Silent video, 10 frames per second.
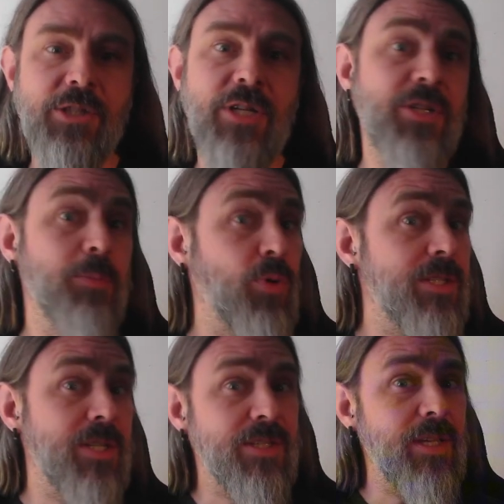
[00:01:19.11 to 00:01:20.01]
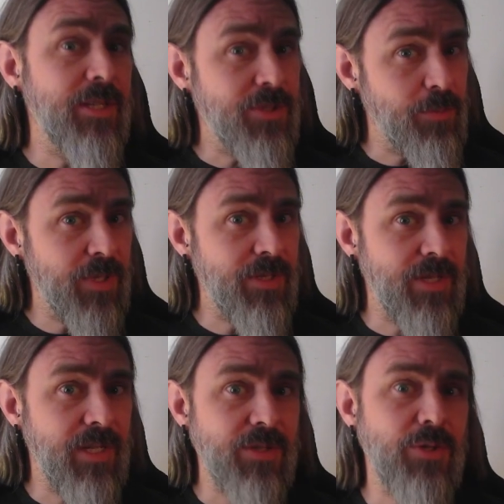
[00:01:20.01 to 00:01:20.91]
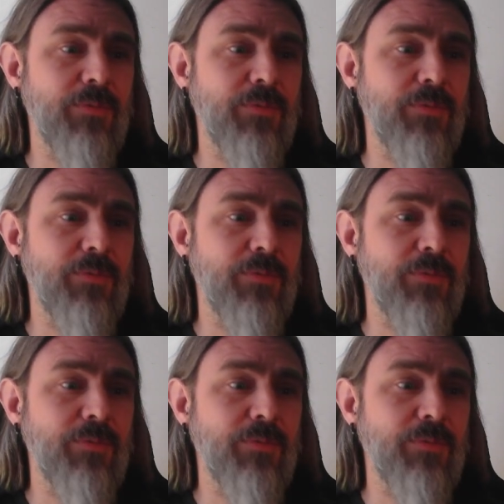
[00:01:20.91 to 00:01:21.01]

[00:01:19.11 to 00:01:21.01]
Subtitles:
Changing project settings or build settings.